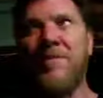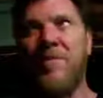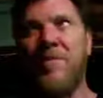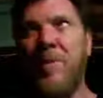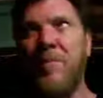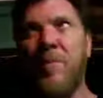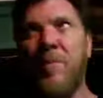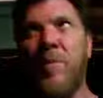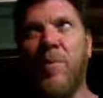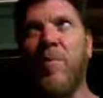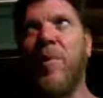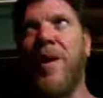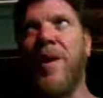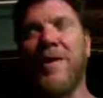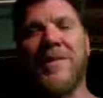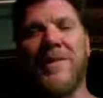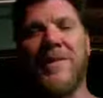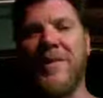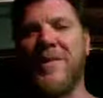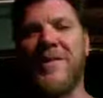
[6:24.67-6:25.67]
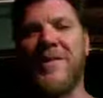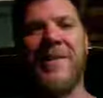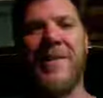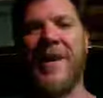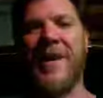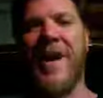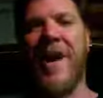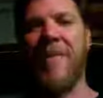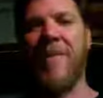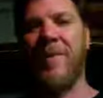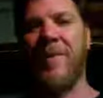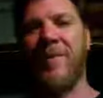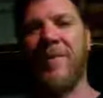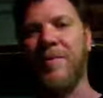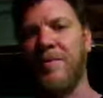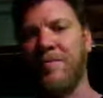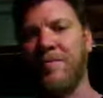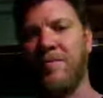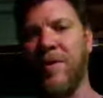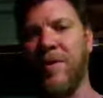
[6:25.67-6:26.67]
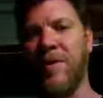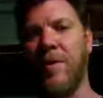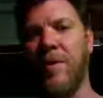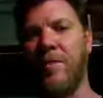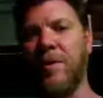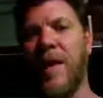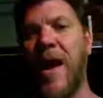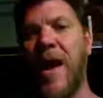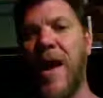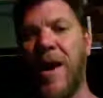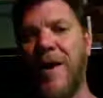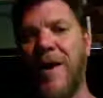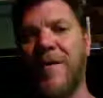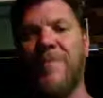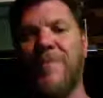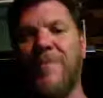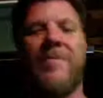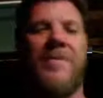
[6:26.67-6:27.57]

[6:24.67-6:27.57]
of people watched this thing happen, you know, live,